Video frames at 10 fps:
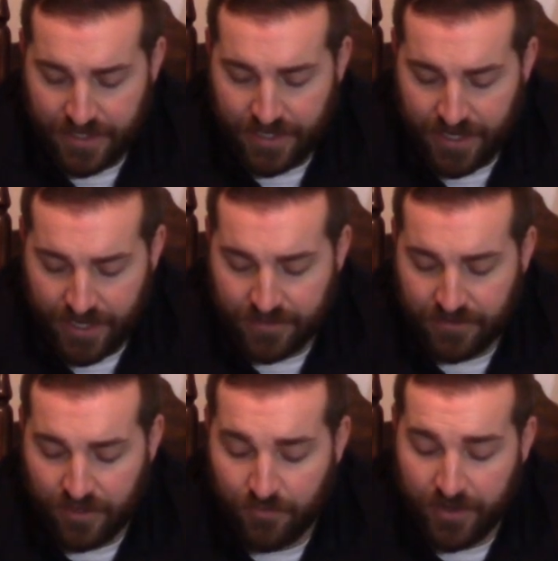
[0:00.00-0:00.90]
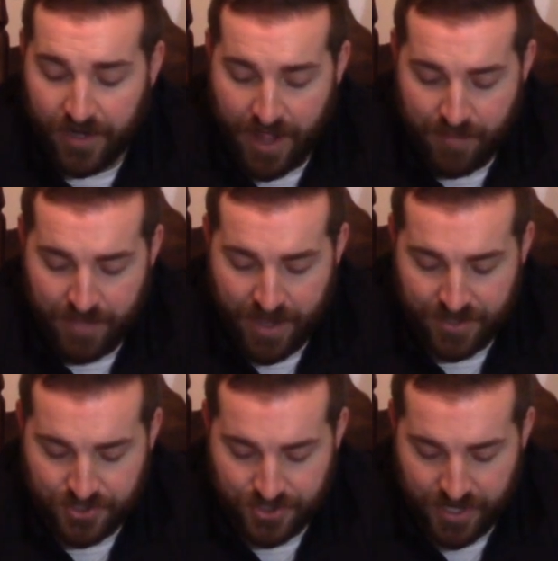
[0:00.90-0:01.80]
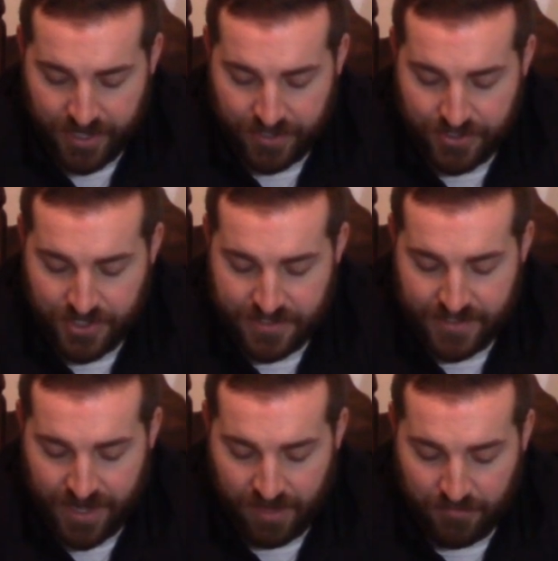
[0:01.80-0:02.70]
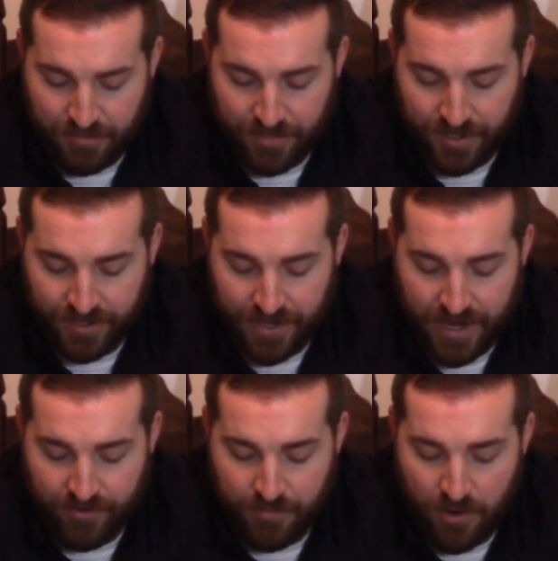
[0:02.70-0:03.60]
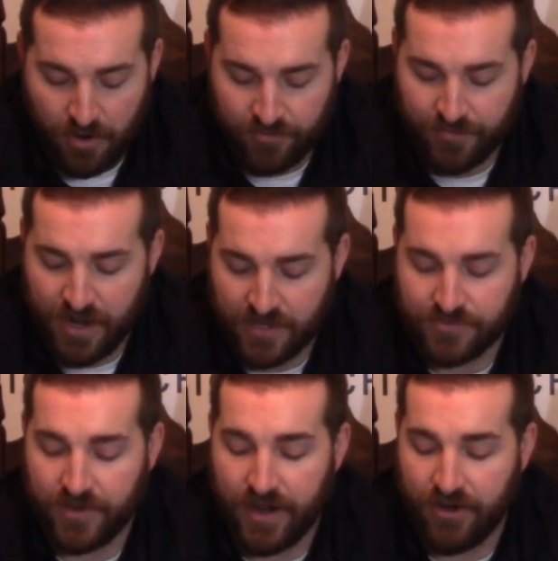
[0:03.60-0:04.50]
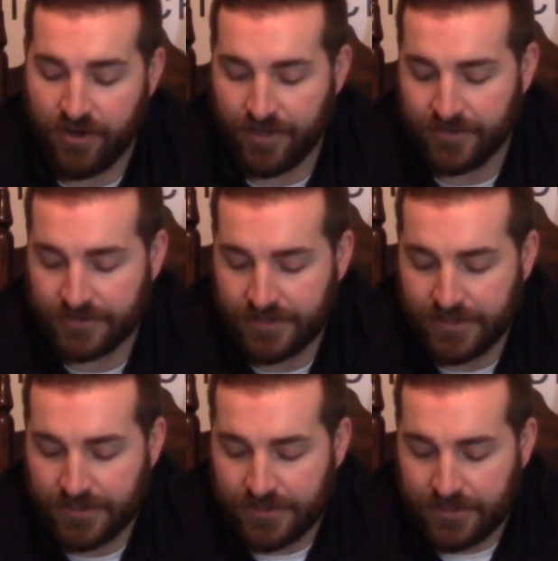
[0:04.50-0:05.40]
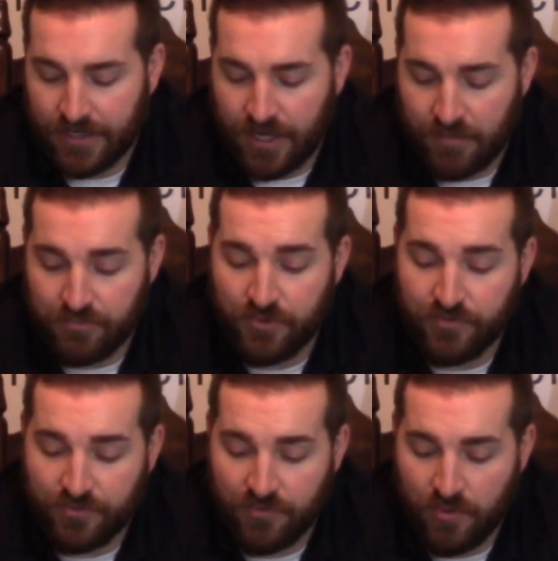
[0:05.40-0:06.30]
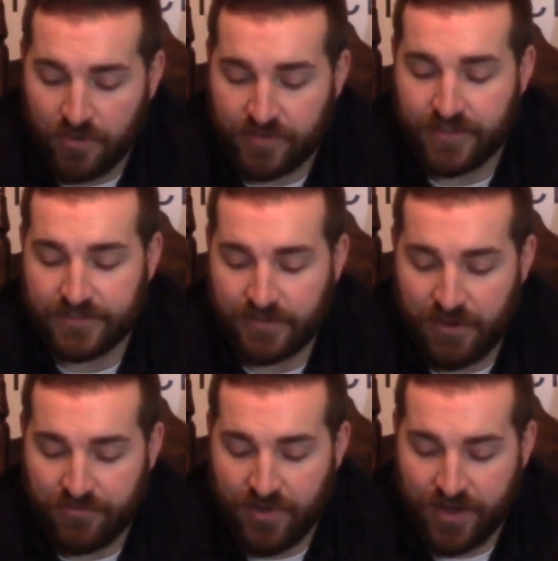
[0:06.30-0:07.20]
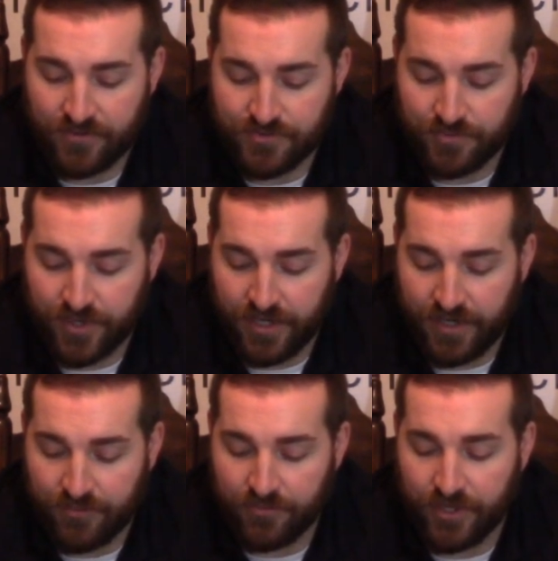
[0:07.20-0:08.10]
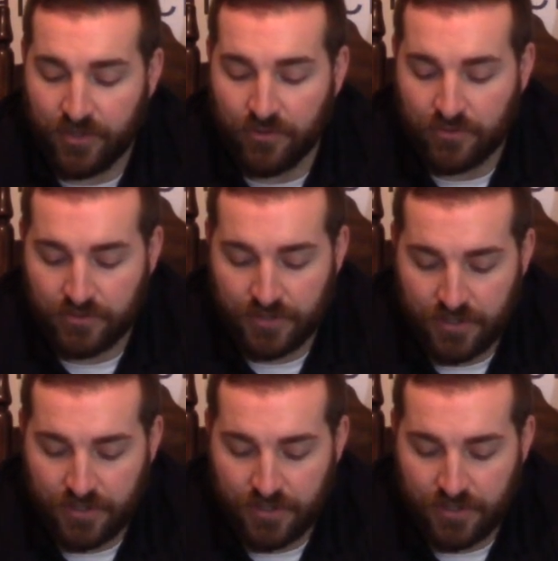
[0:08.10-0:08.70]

and uh, winning that match, and then Jason Amy beating Harry Marr from Oxford area um, moving forward to the semifinals, Reed and Regal.